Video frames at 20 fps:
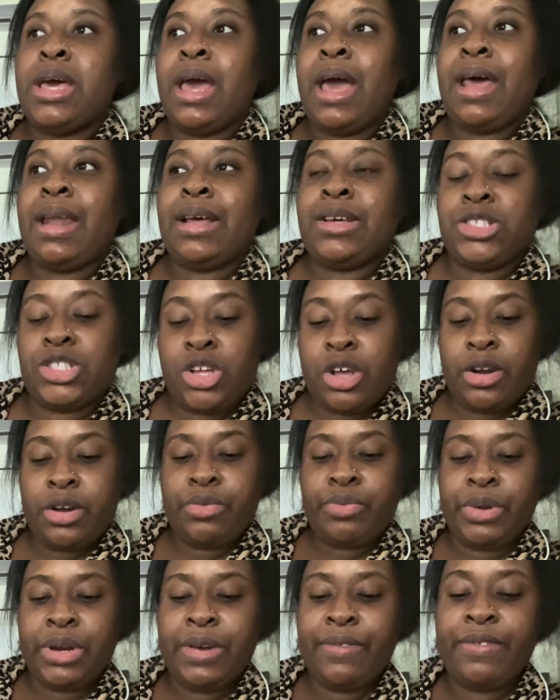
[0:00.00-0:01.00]
And I started
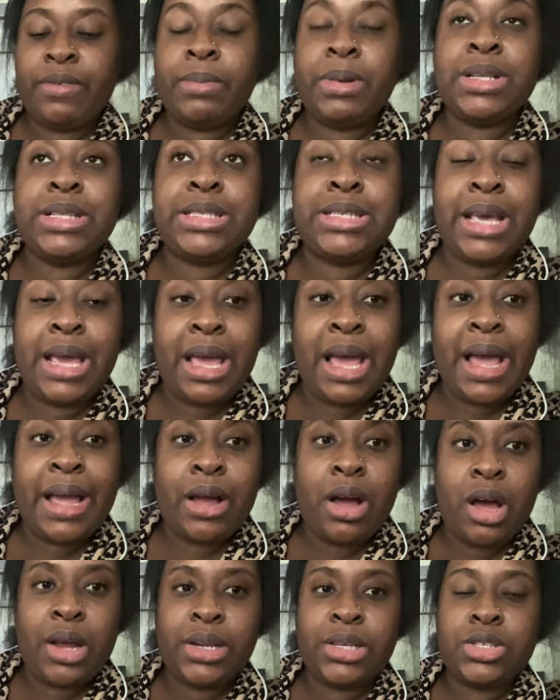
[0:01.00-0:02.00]
reading from the day I
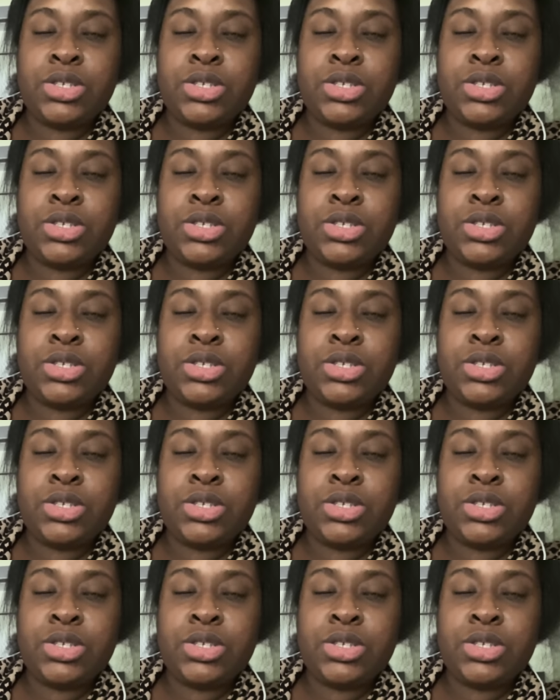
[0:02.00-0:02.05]
got it.